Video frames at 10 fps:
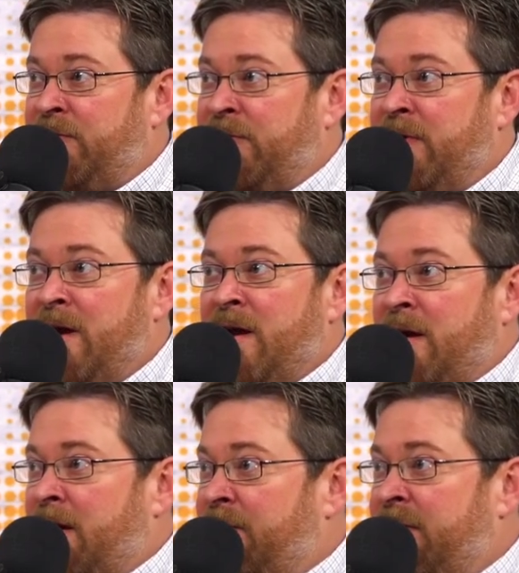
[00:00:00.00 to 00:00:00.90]
your
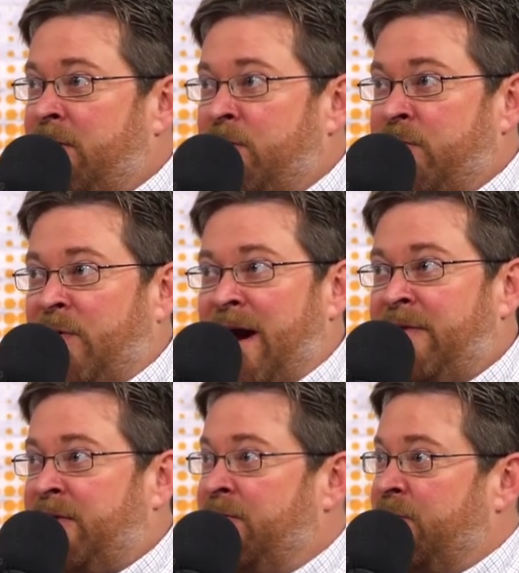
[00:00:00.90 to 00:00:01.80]
vehicle, you're
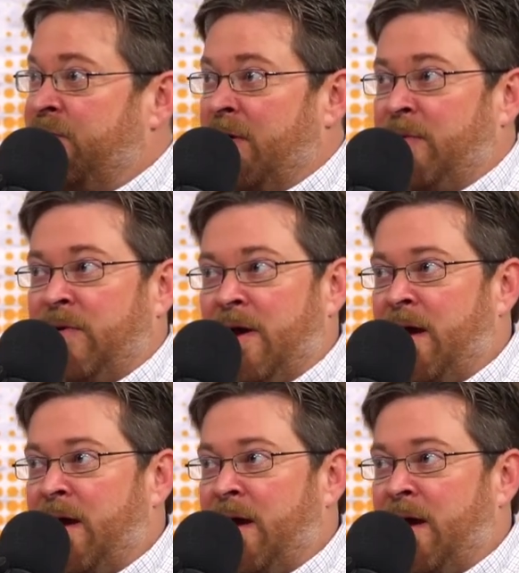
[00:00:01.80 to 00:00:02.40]
asking for trouble.